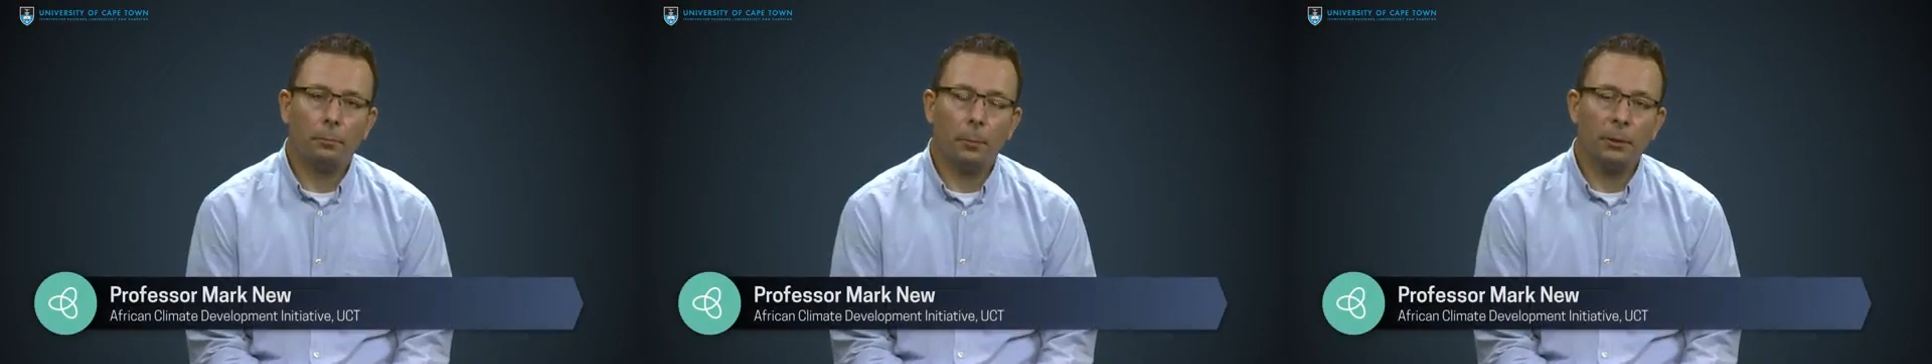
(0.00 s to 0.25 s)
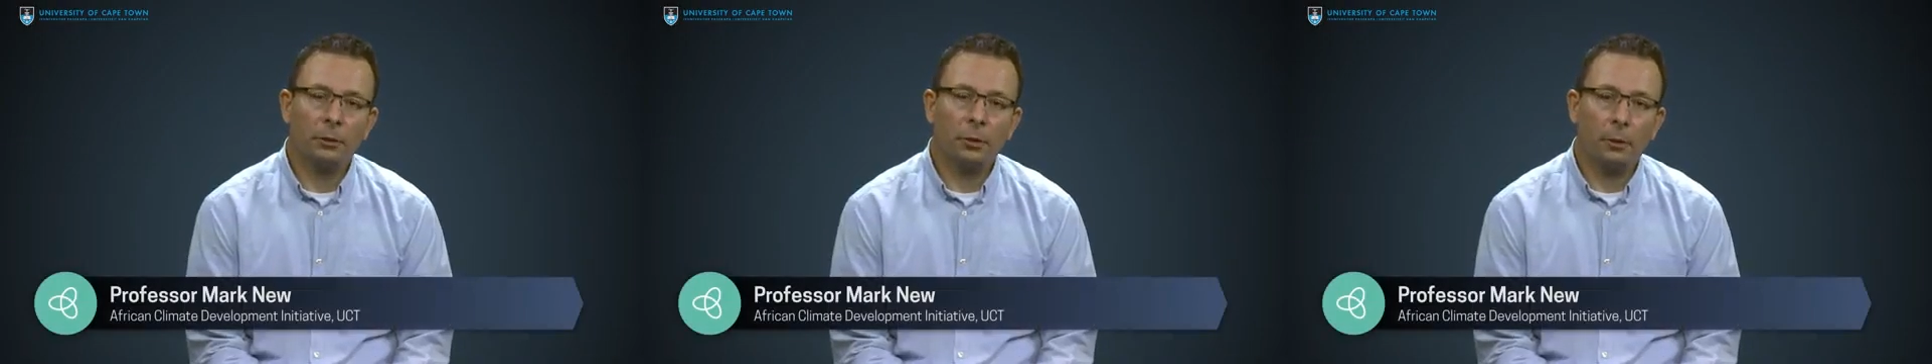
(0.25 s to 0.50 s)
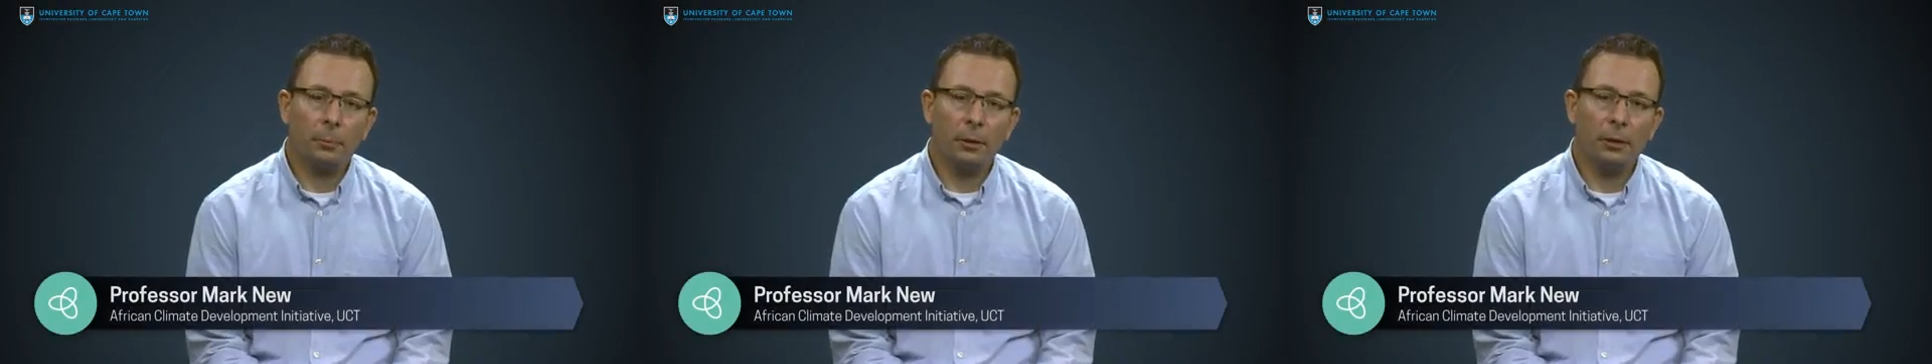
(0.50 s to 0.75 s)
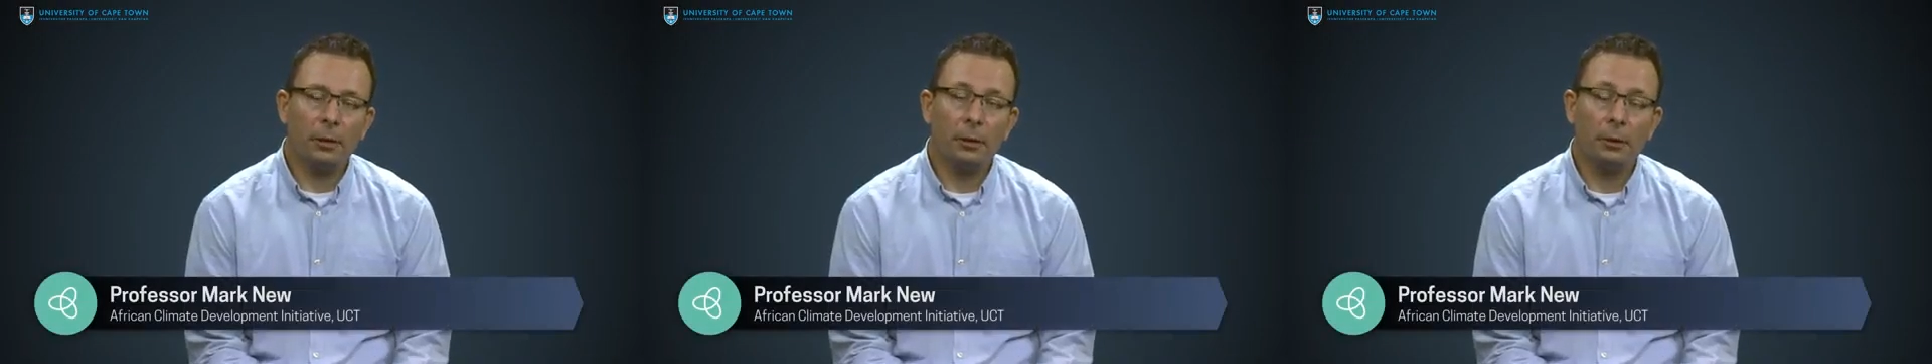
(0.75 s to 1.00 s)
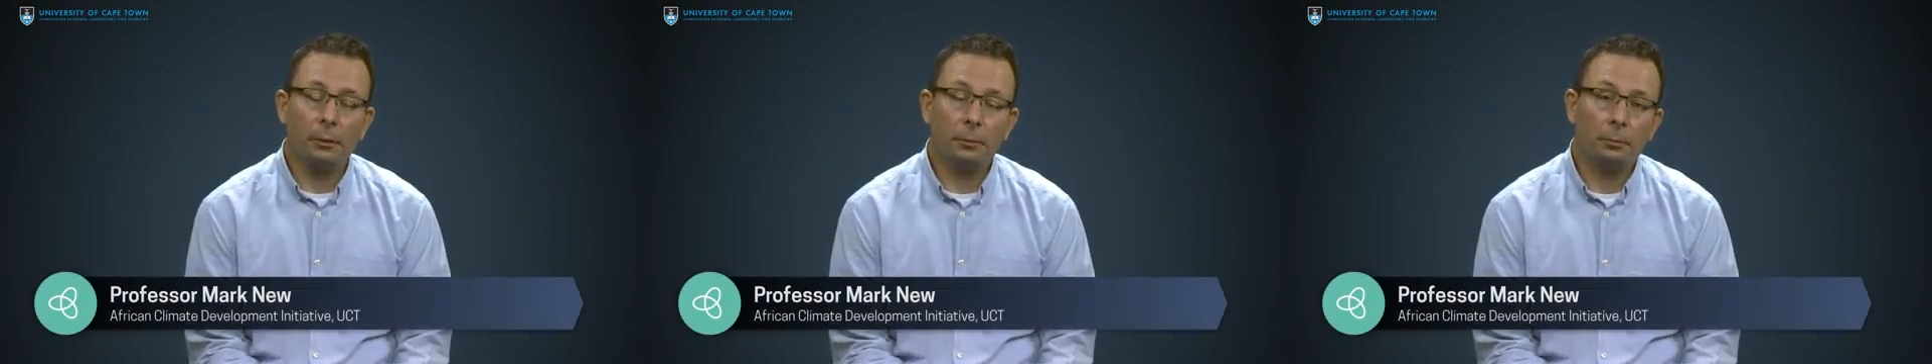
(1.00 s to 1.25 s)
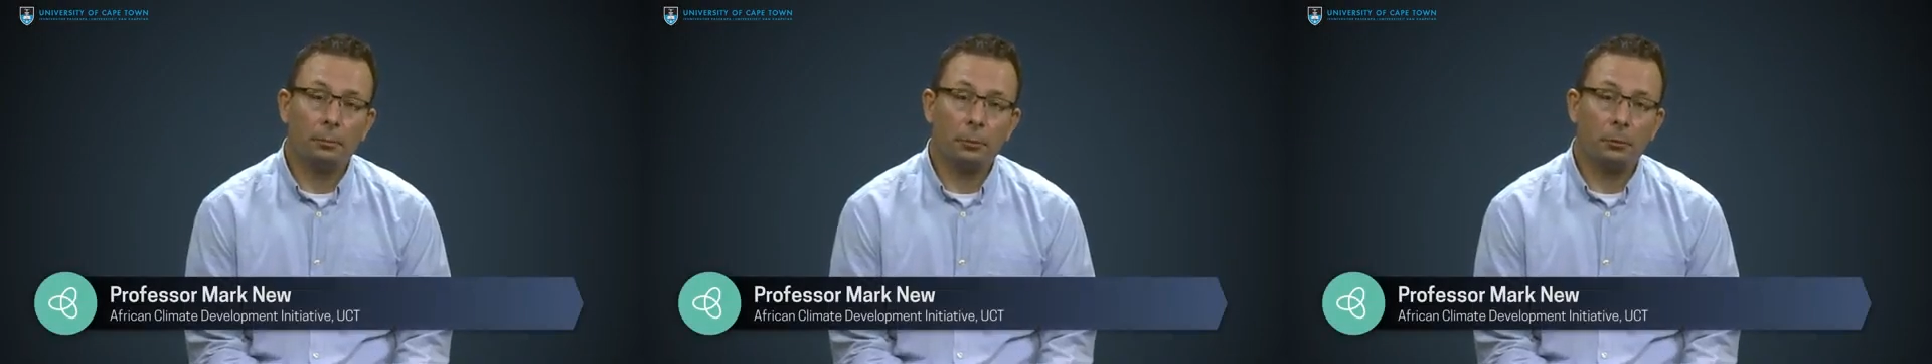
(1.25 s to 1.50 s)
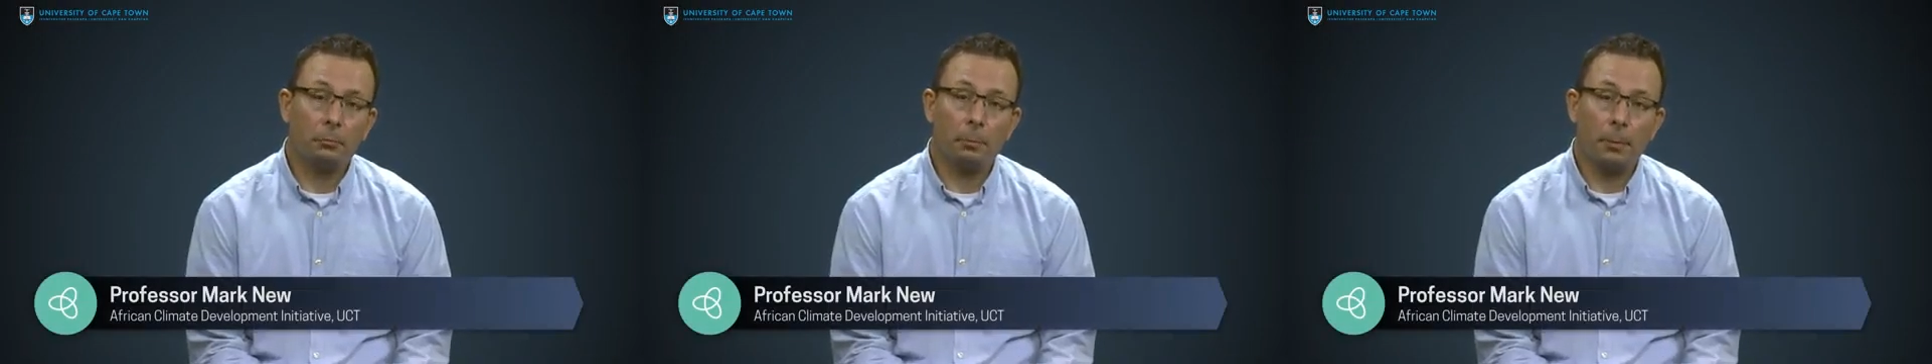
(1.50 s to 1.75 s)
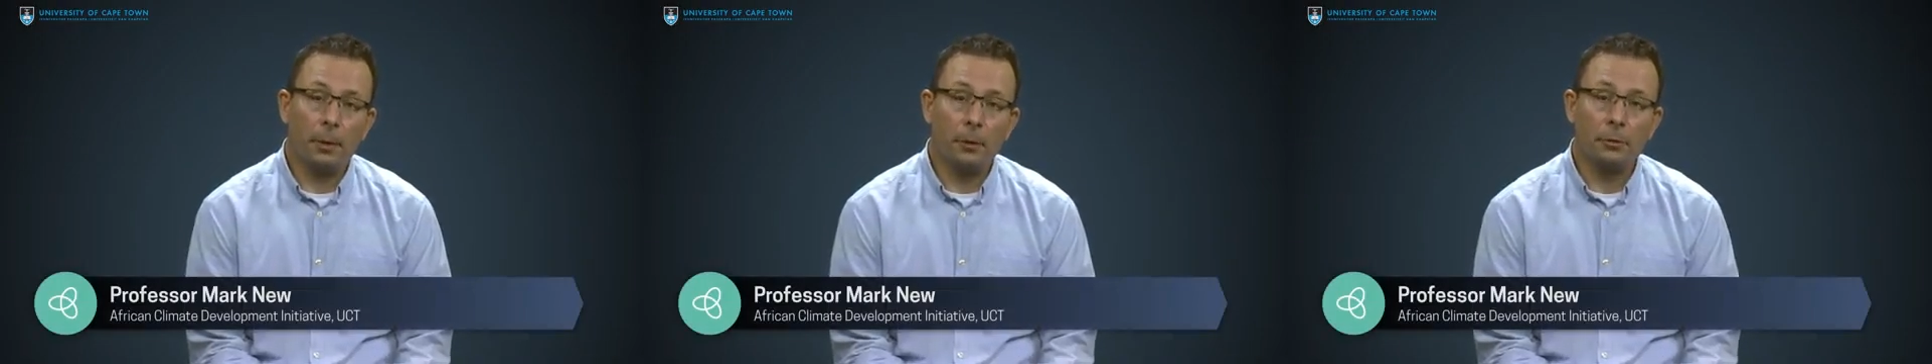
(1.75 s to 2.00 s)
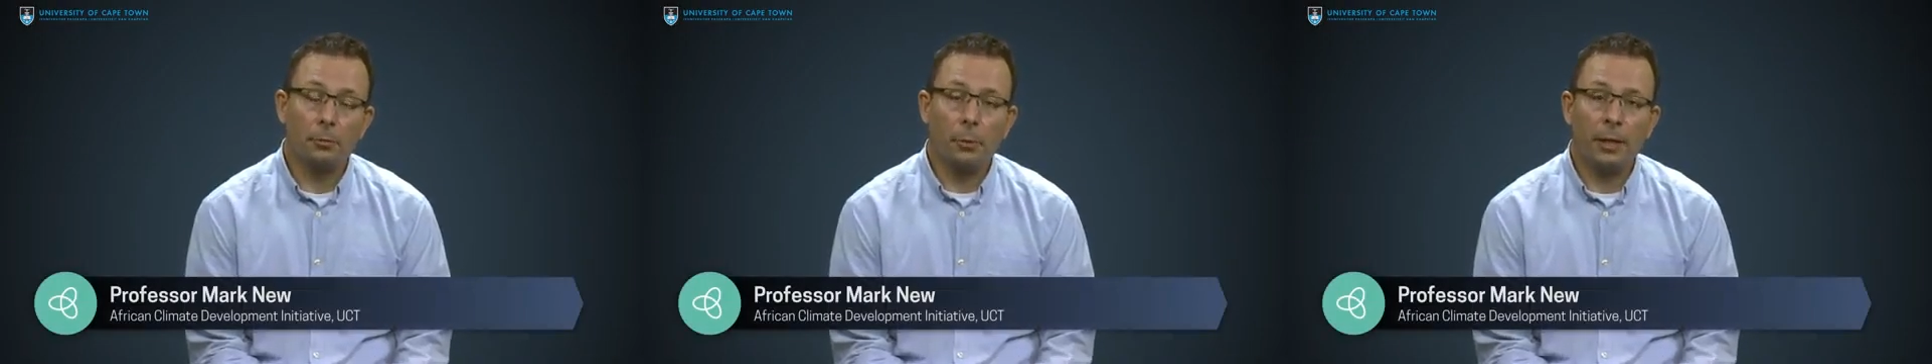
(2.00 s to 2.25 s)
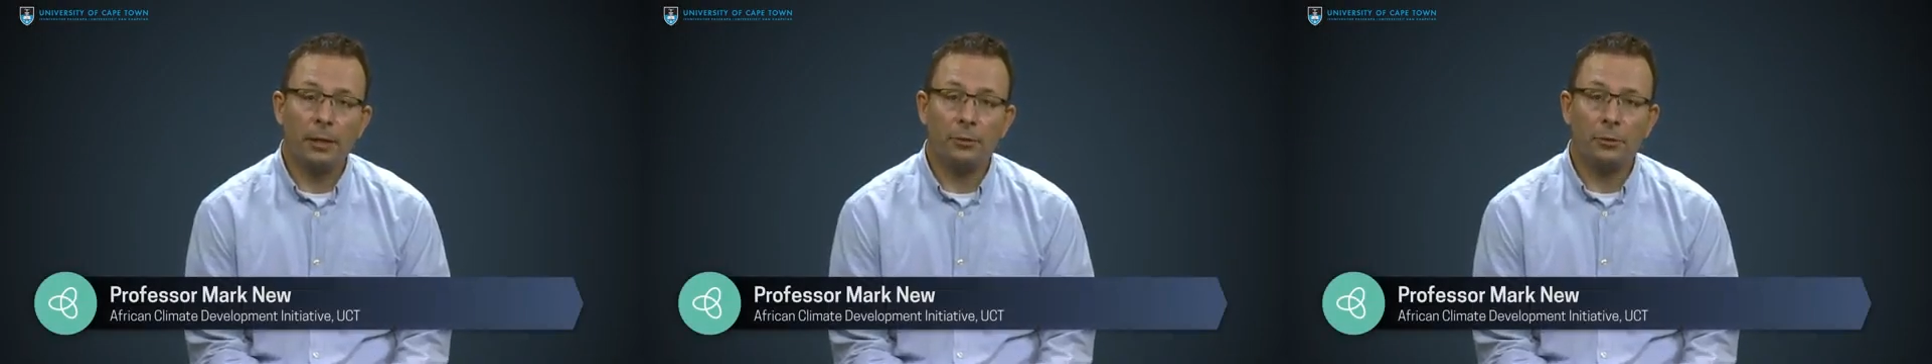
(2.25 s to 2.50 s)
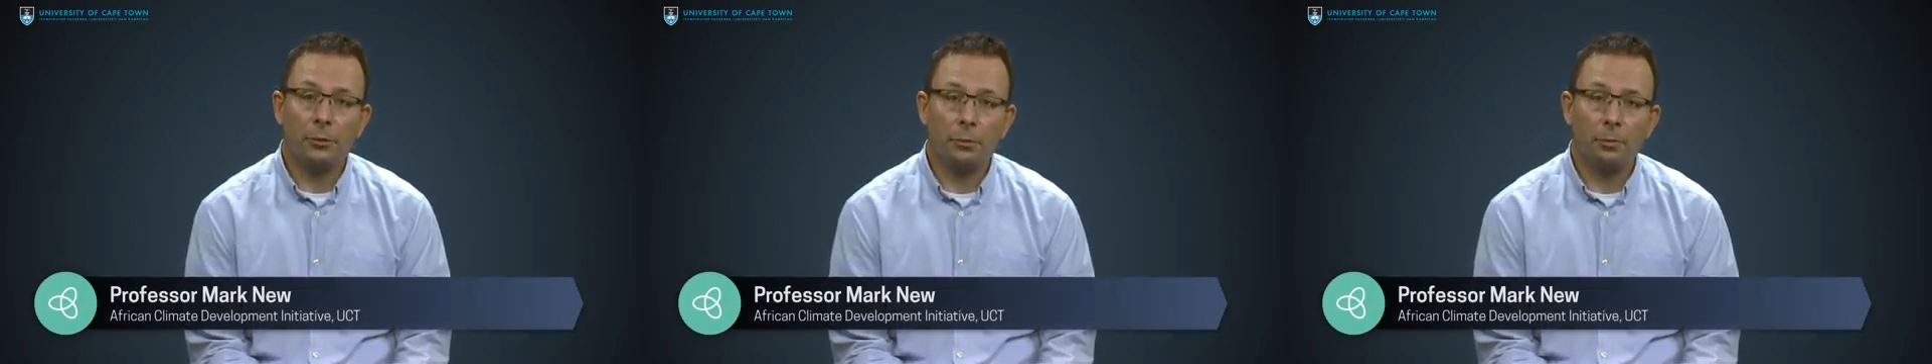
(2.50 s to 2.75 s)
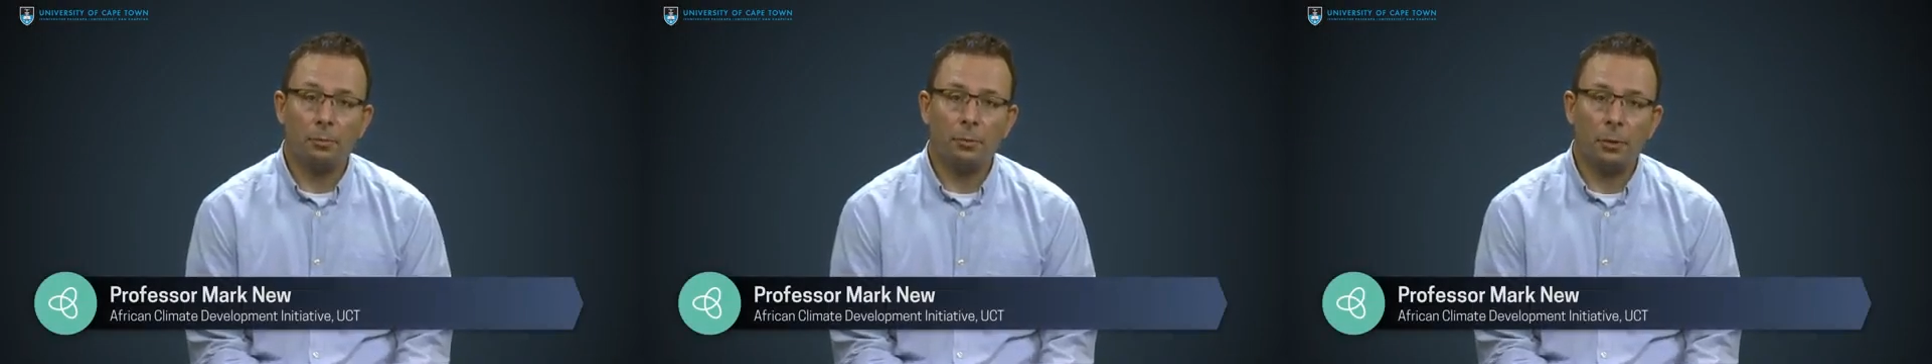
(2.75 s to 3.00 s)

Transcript: most commonly sort of proposed ways to